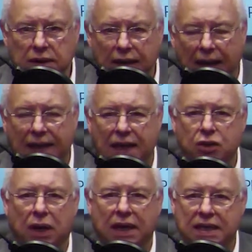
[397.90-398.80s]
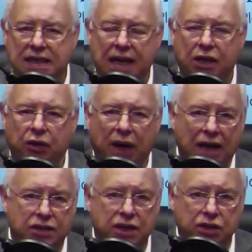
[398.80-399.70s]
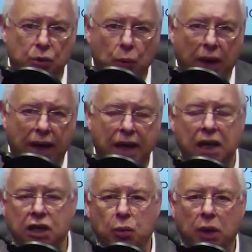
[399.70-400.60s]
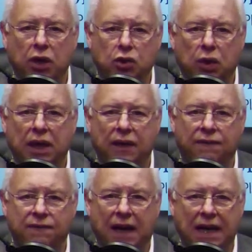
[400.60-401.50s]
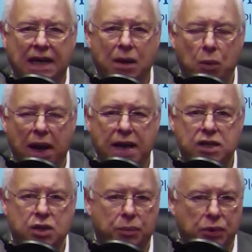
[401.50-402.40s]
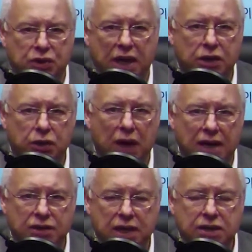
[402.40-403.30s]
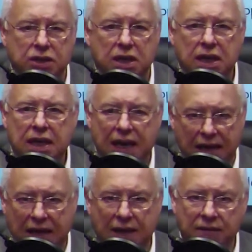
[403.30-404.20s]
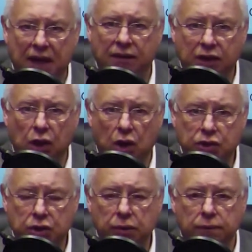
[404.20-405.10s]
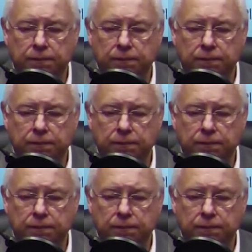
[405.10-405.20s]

and they try to take your assets away, and you want to try to find a way to protect your assets in the event of a lawsuit?